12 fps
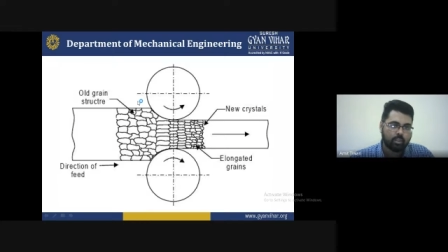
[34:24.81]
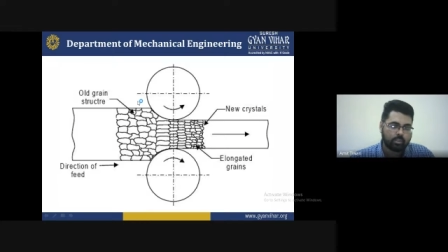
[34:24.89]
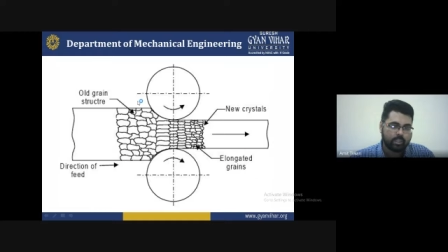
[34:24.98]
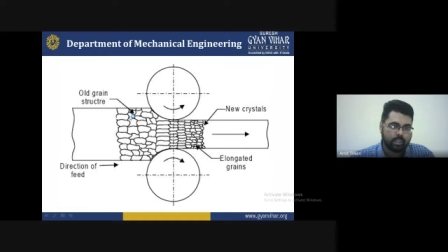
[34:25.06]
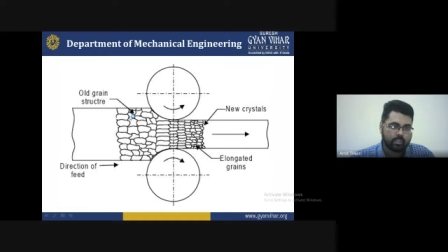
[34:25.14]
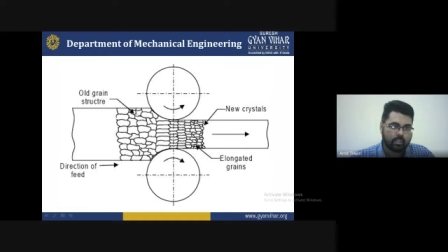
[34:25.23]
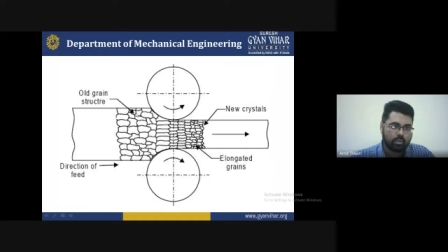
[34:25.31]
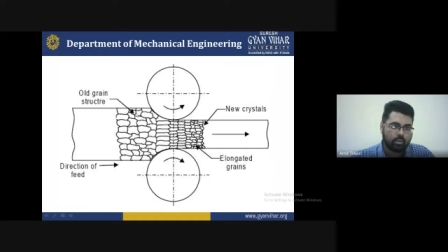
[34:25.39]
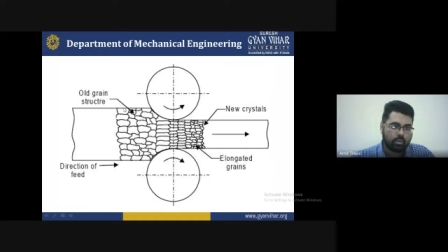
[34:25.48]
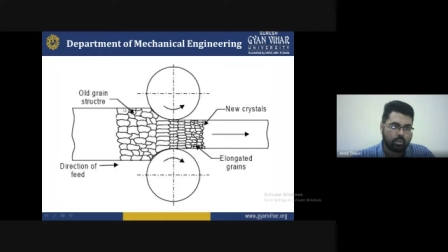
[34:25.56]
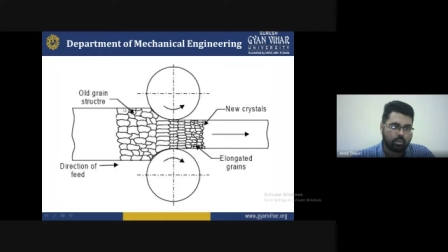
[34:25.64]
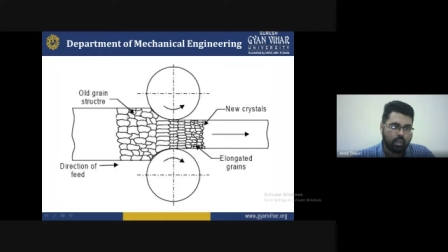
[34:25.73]
they are the
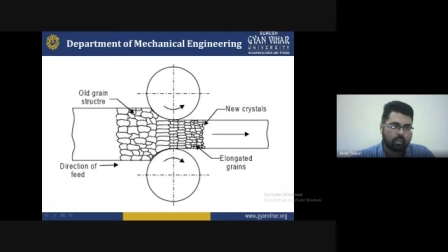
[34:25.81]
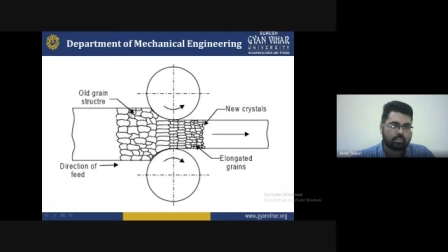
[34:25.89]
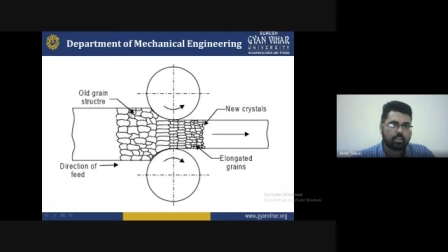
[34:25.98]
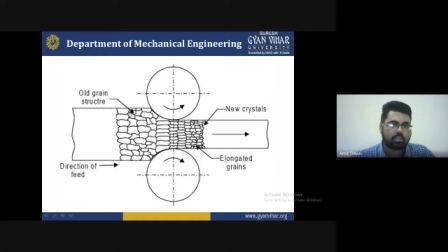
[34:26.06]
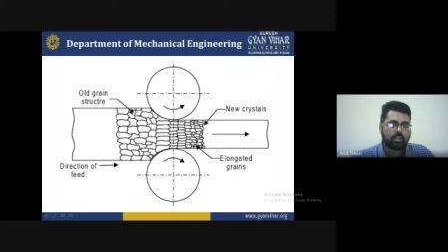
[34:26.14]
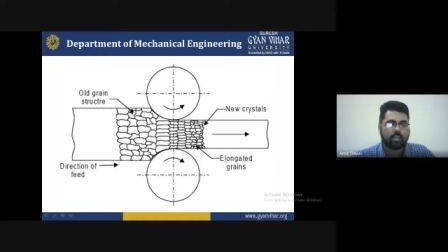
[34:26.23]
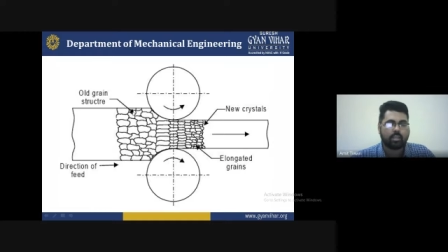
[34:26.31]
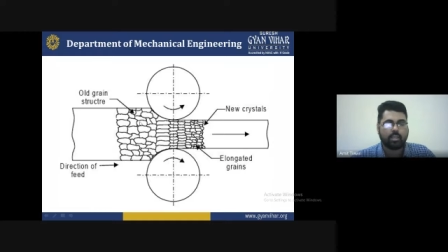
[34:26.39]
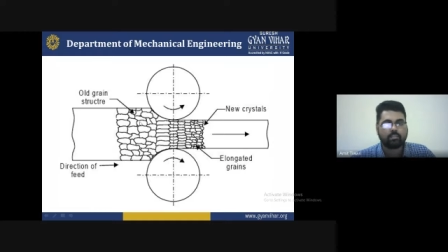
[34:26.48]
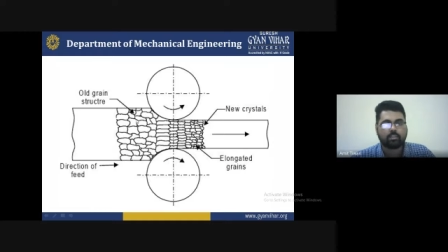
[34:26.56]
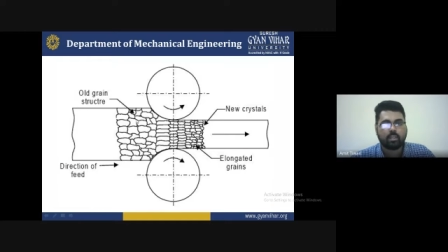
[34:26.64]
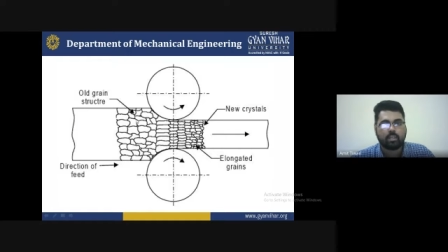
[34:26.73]
larger the
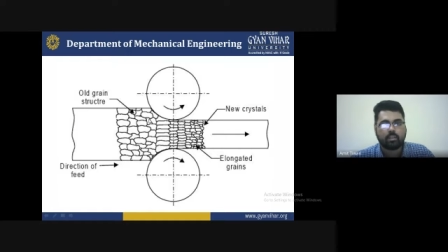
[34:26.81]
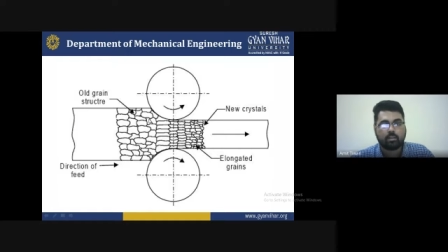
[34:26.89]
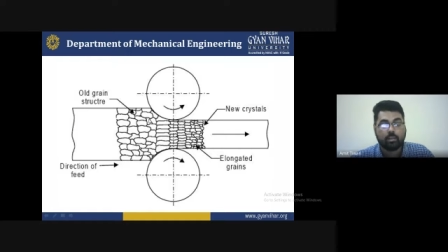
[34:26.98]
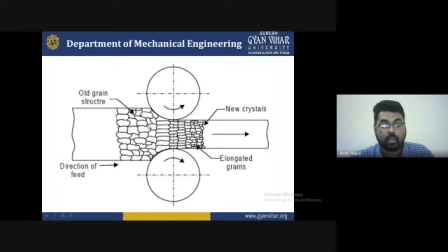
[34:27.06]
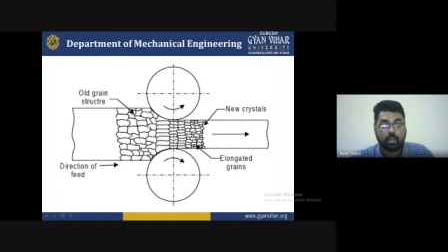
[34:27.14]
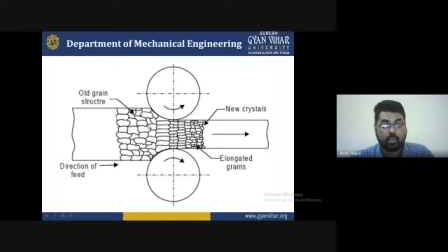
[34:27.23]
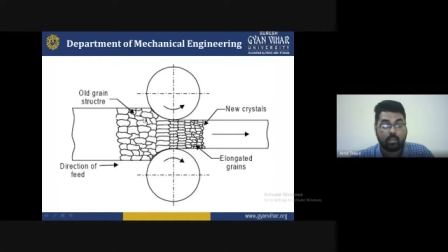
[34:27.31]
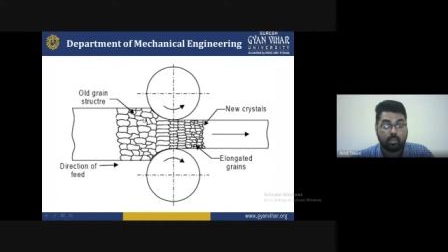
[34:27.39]
grains are in the, they are